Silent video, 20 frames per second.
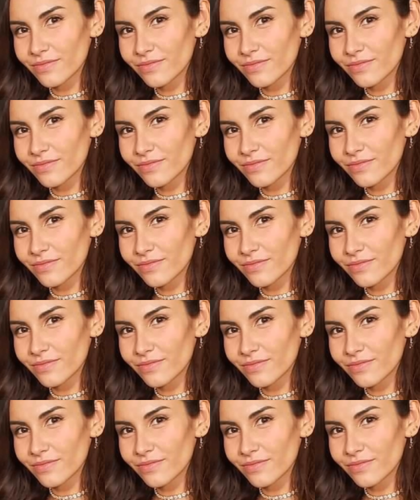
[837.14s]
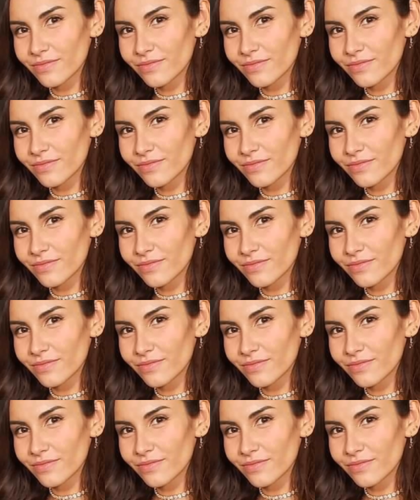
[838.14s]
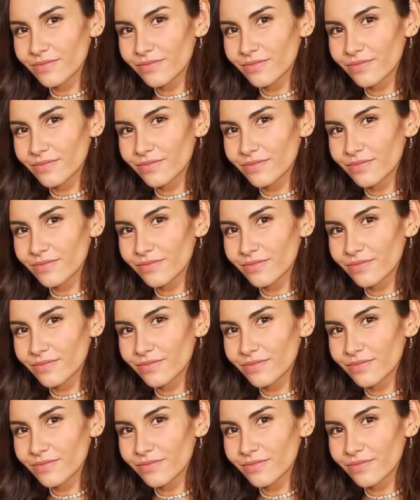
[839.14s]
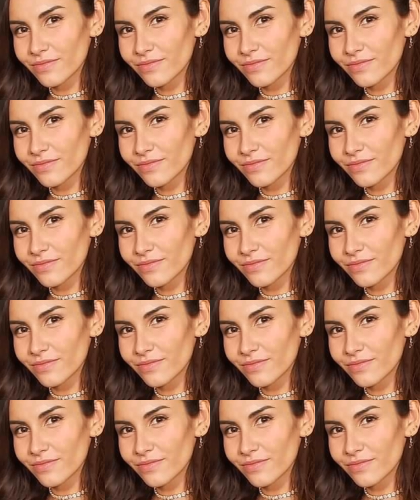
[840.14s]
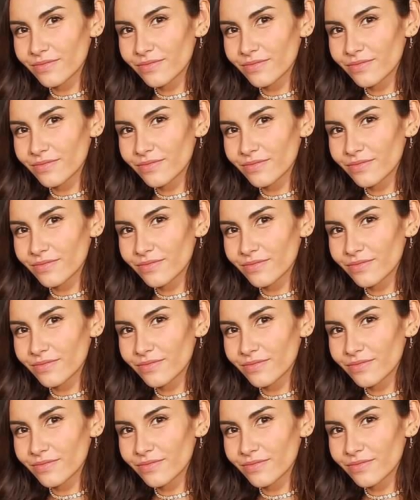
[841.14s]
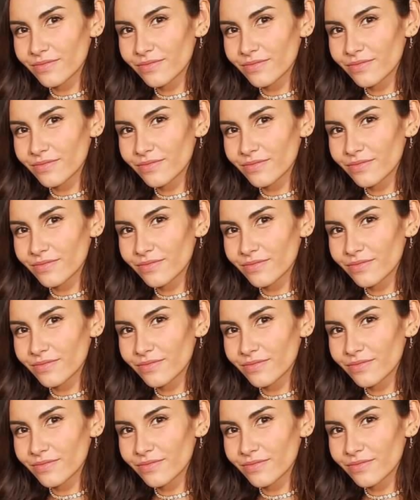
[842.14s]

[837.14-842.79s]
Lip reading: This is a still picture; no speech is visible.